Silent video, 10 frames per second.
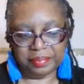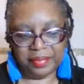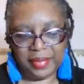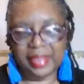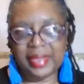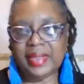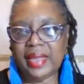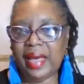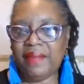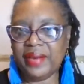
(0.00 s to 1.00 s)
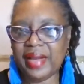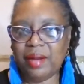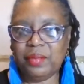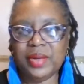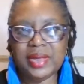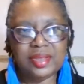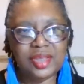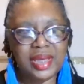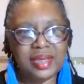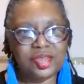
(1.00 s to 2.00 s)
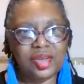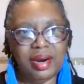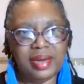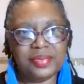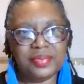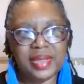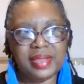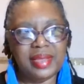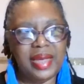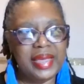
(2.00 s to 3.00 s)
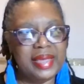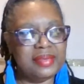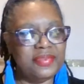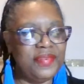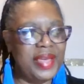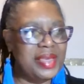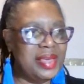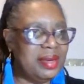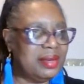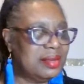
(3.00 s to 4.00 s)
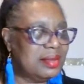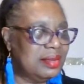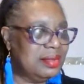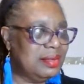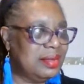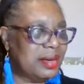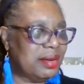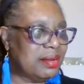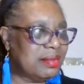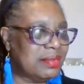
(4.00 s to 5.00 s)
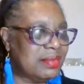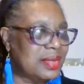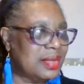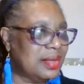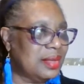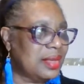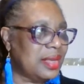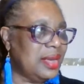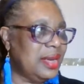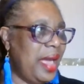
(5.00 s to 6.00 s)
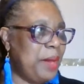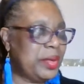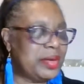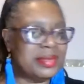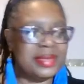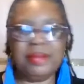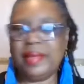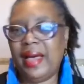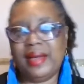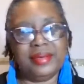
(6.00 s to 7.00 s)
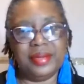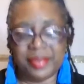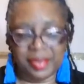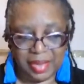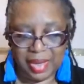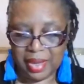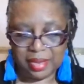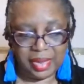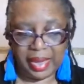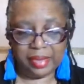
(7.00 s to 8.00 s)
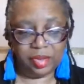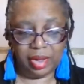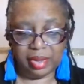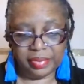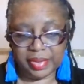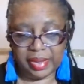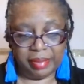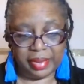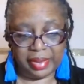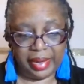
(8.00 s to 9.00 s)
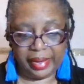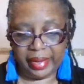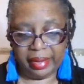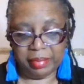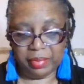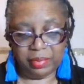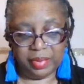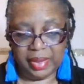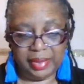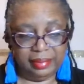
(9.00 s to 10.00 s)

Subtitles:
And then I forgot what did she get charged with? I guess faking her kidnapping or something. I don't know what she got charged with something. I can't remember what.